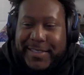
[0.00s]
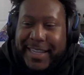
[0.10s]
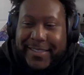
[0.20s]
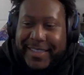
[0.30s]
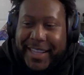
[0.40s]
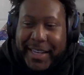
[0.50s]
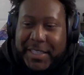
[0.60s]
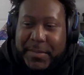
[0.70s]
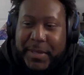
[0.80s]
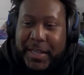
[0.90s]
think it
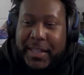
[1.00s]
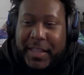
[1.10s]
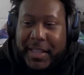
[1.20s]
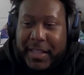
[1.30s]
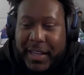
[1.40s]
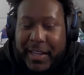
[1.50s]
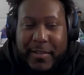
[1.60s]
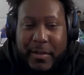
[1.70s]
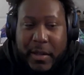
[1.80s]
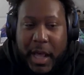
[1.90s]
needs to be anything
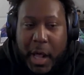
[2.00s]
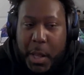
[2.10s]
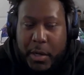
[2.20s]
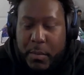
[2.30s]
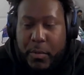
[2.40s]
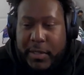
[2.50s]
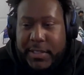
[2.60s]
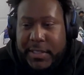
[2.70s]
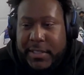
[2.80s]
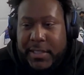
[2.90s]
like how long the boys
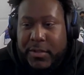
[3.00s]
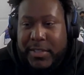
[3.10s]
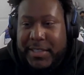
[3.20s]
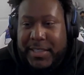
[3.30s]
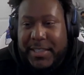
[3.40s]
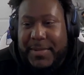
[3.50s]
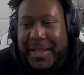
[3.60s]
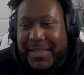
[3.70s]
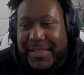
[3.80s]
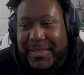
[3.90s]
is. 3 seasons
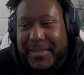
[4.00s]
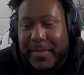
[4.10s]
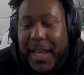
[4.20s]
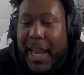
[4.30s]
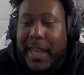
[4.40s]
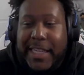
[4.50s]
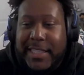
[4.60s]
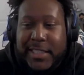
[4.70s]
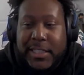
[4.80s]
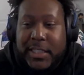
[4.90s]
max. Unless
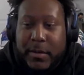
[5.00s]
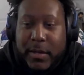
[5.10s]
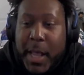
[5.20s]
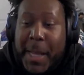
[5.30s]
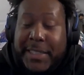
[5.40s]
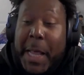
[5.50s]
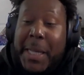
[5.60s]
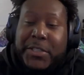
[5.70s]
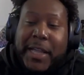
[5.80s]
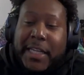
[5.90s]
it's such
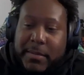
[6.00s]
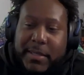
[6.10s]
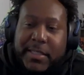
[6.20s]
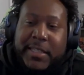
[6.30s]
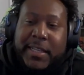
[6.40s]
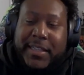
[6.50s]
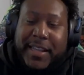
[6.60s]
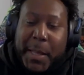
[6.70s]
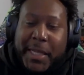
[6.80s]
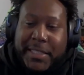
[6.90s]
unless you got something to say.
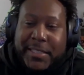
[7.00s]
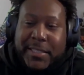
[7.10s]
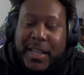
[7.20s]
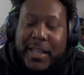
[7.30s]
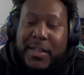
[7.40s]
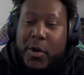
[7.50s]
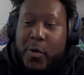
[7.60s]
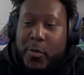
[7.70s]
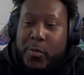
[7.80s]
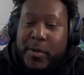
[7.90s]
Unless
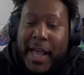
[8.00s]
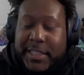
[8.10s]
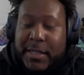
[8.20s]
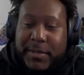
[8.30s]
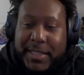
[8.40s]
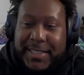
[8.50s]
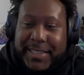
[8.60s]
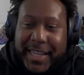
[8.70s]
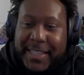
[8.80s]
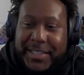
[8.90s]
you got something to
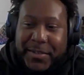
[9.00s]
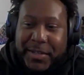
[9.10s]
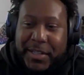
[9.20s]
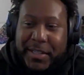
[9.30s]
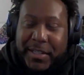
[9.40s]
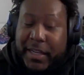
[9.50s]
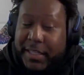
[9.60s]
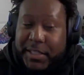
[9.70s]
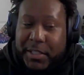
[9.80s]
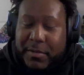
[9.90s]
say and it's still good, then
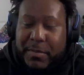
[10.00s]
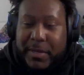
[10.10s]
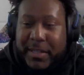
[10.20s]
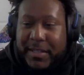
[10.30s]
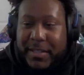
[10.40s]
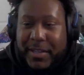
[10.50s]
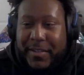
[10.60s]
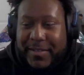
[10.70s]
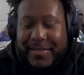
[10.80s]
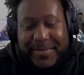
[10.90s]
continue it. But
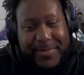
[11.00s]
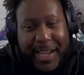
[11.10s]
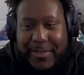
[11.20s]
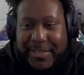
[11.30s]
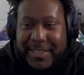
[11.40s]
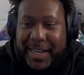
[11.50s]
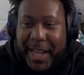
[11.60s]
I don't see it